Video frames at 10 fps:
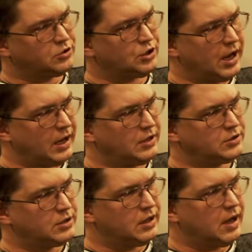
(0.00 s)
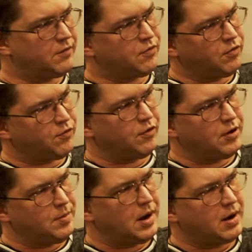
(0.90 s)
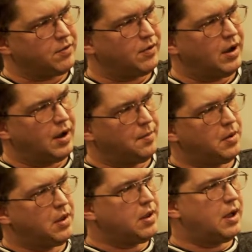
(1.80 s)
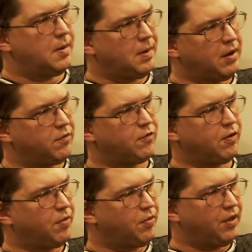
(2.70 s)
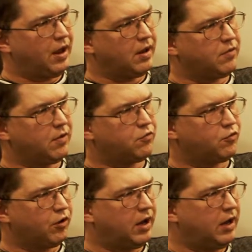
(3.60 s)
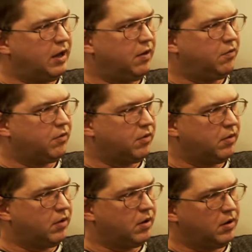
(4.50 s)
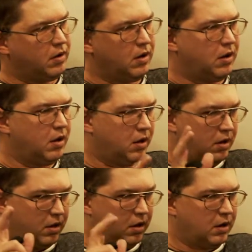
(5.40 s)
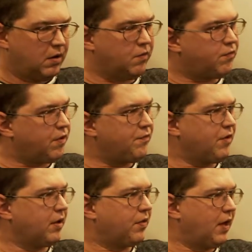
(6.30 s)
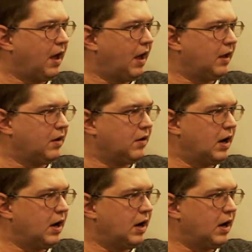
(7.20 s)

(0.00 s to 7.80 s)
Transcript: change. After a certain amount of time, I paint certain things like trees and you know, stuff like that, you know,